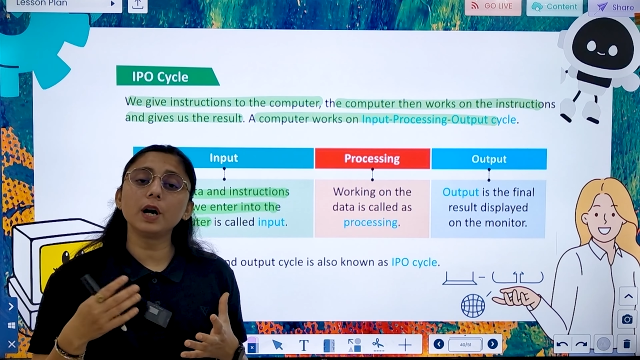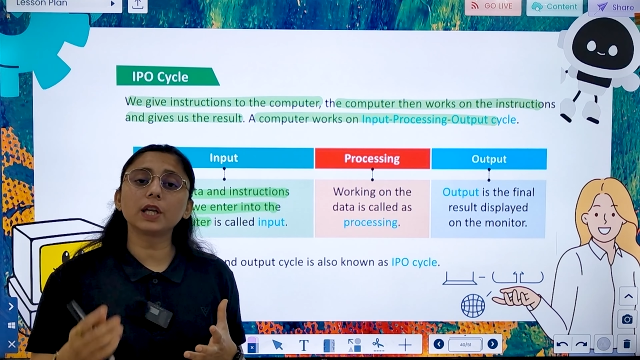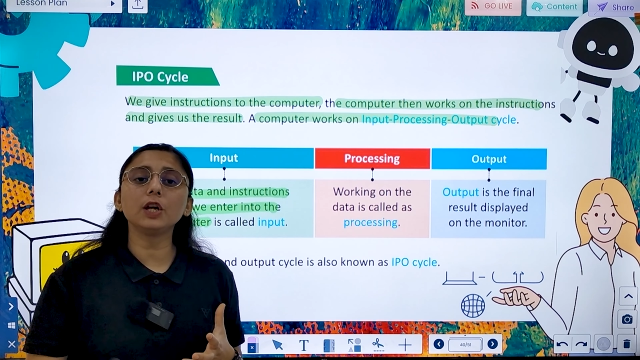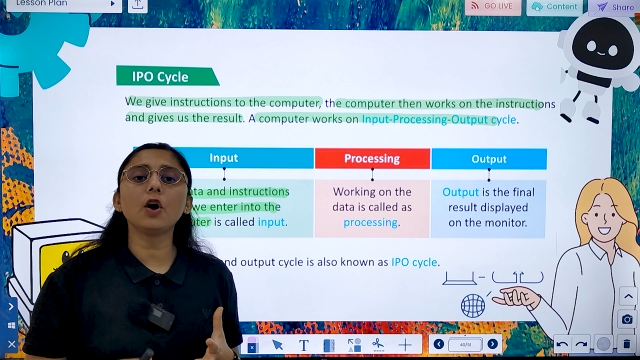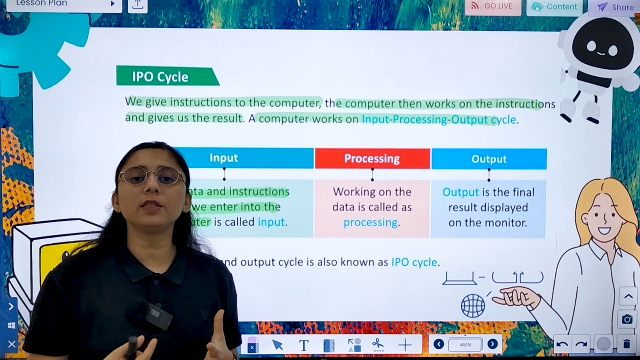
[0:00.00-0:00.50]

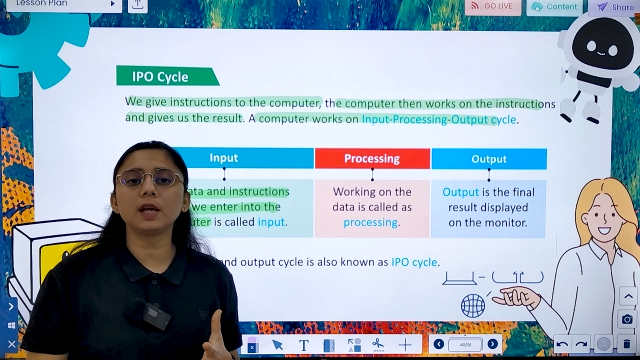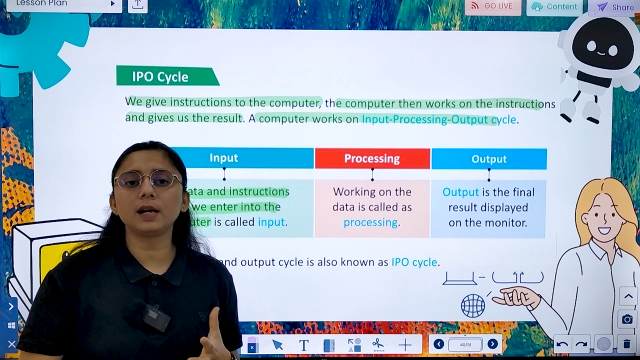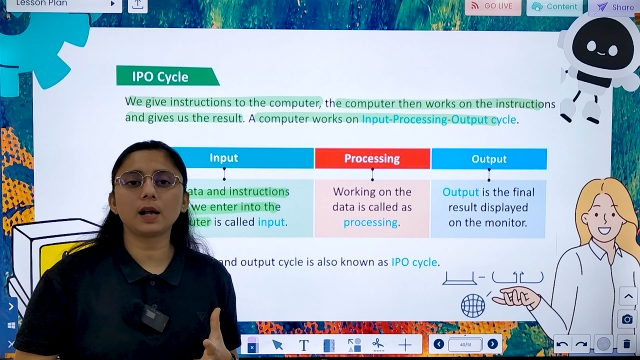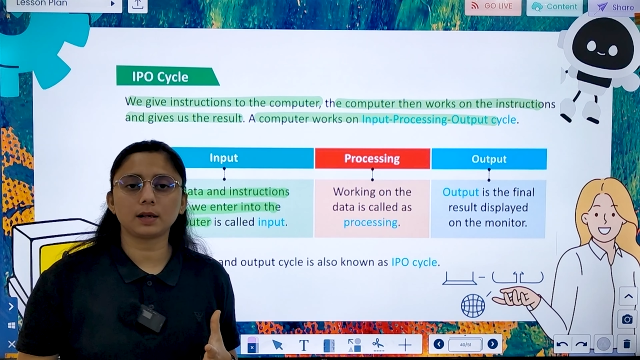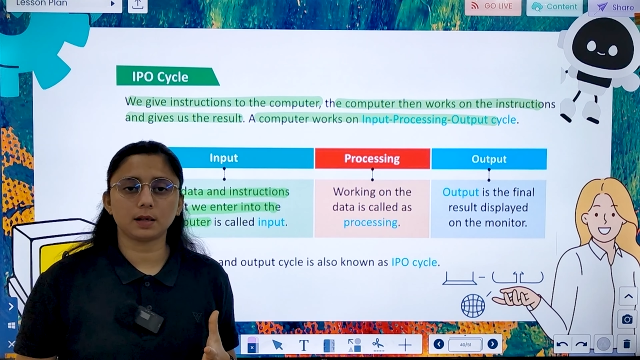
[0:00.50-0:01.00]
working on
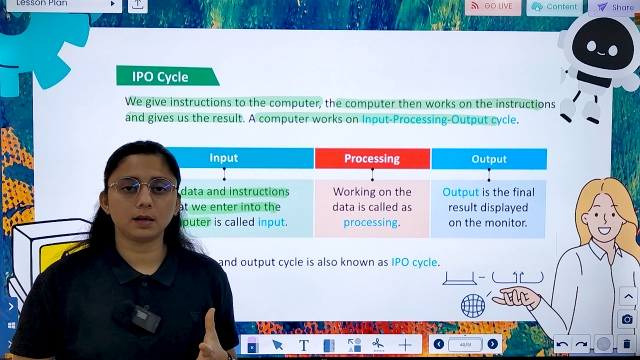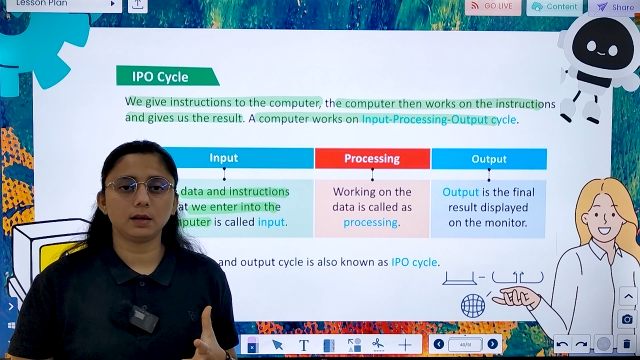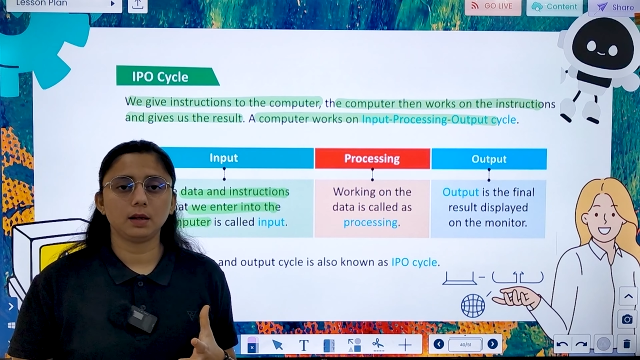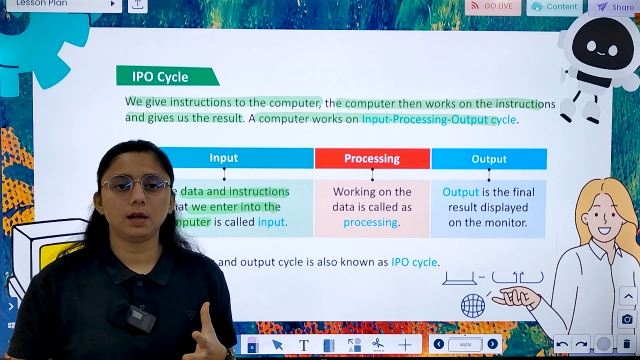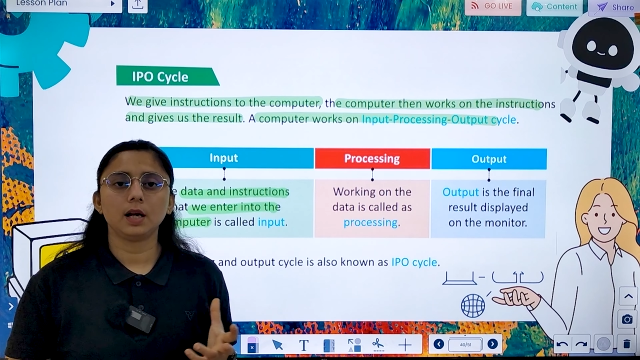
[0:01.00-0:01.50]
that data,
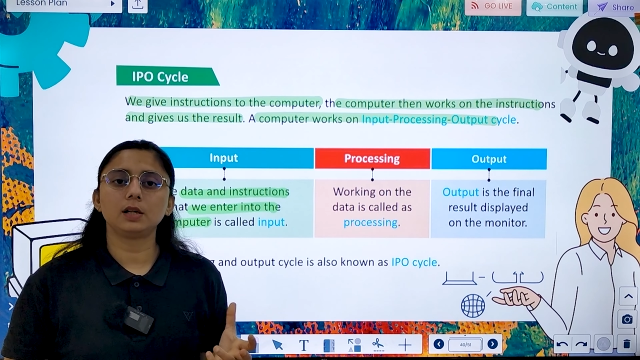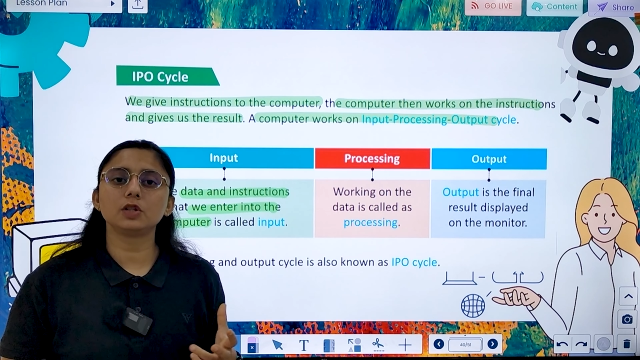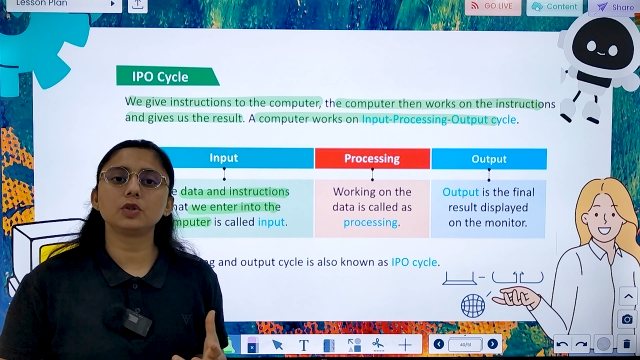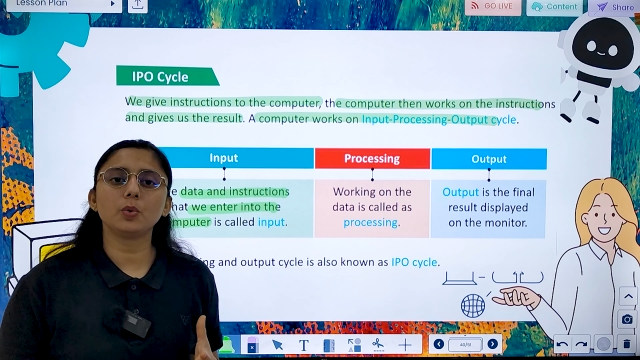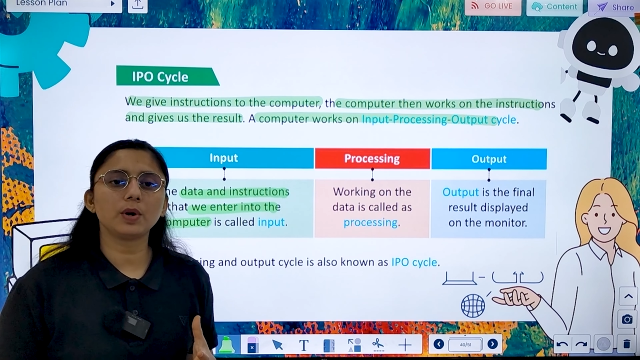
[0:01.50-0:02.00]
it
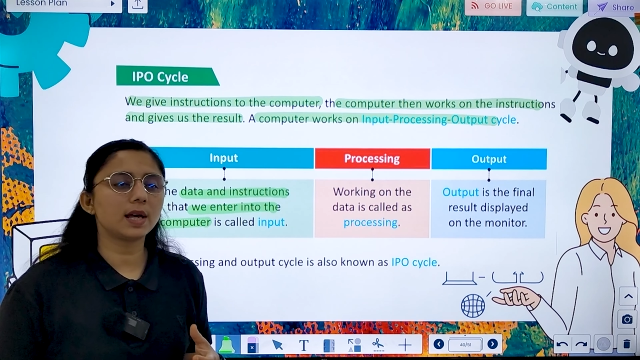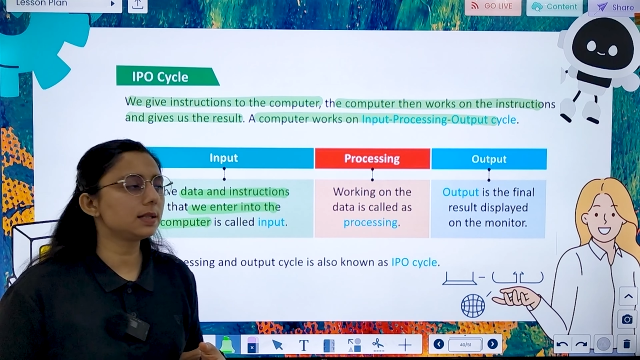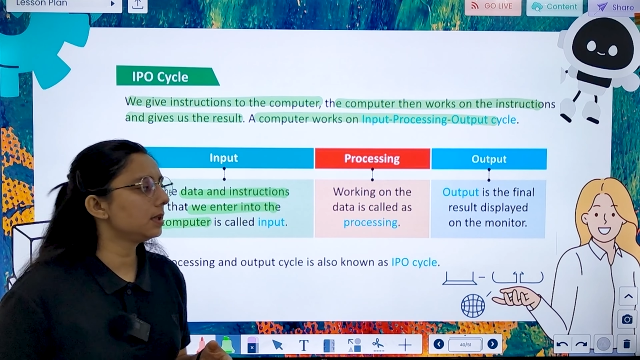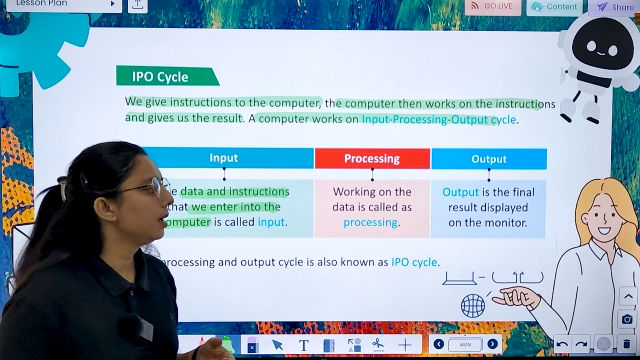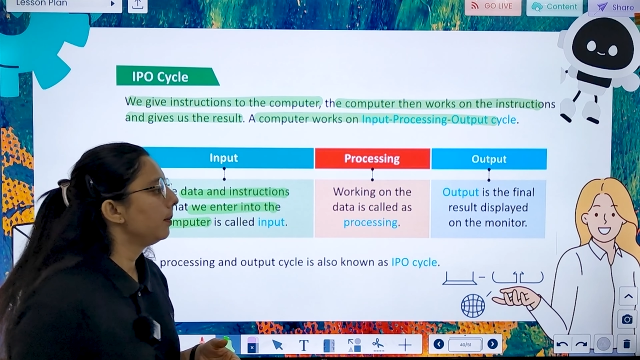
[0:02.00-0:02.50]
is known
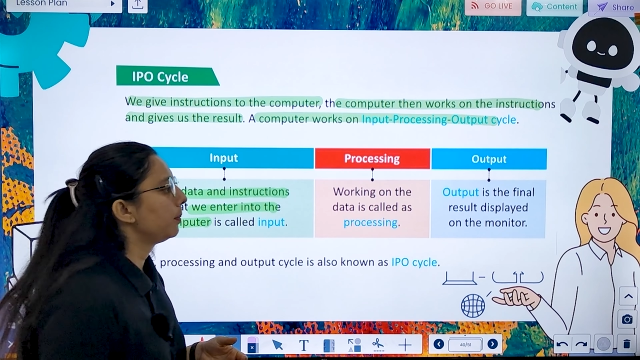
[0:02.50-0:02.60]
as